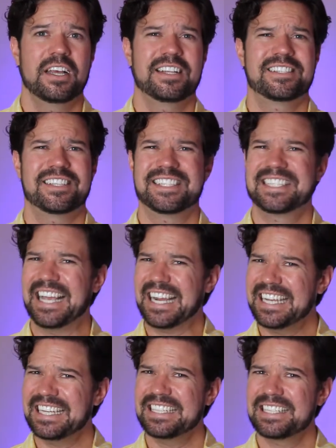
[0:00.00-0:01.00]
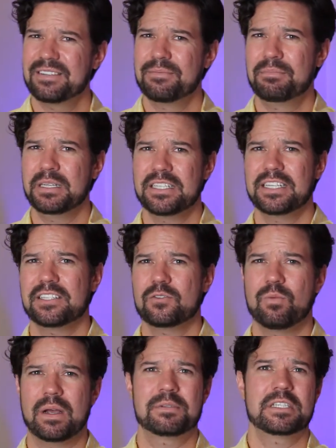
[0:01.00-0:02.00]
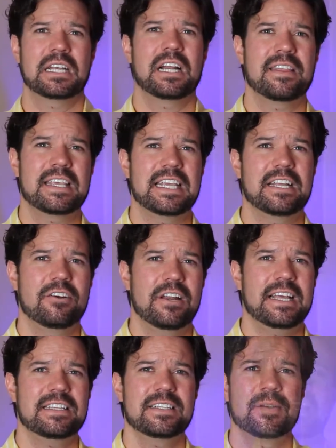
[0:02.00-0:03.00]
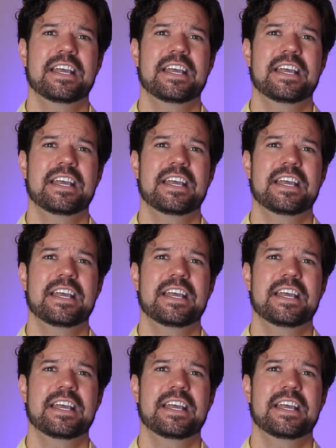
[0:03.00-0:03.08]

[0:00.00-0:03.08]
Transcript: It's the second busiest website on the internet.